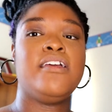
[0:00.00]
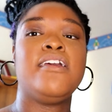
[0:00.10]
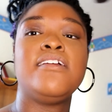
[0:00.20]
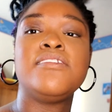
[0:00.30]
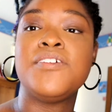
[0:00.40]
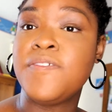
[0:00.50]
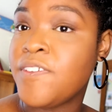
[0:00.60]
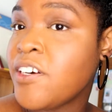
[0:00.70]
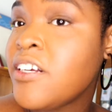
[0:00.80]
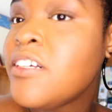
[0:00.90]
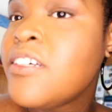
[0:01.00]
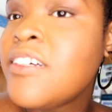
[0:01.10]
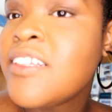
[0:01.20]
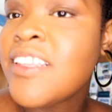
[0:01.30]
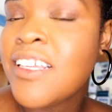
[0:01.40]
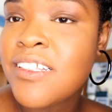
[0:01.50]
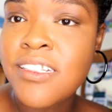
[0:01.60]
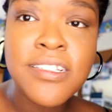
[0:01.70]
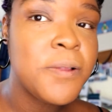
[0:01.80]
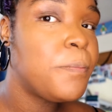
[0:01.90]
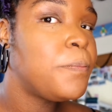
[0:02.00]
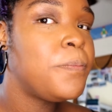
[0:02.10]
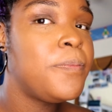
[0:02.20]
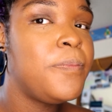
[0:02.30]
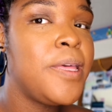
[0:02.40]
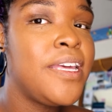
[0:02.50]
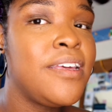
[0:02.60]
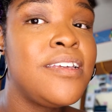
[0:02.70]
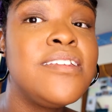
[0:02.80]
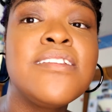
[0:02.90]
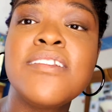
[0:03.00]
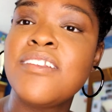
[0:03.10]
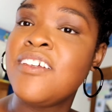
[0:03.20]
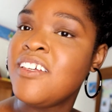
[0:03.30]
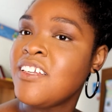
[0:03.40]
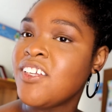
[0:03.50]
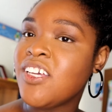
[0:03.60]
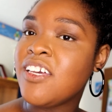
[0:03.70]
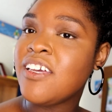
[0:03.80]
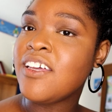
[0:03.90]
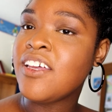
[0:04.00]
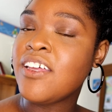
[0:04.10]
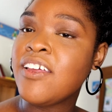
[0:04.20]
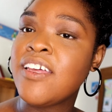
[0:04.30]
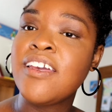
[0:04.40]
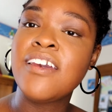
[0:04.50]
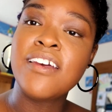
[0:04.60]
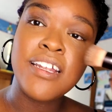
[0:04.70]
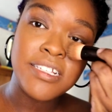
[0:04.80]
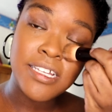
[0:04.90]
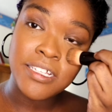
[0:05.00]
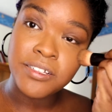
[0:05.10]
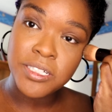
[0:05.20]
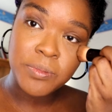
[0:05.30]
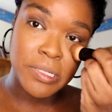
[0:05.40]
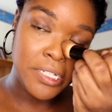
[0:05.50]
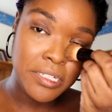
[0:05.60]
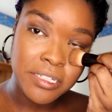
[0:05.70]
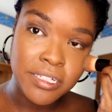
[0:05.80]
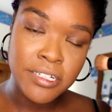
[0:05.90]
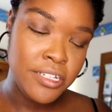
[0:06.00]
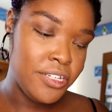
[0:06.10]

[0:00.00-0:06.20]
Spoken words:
And so far, this is the base, and I say it looks pretty good.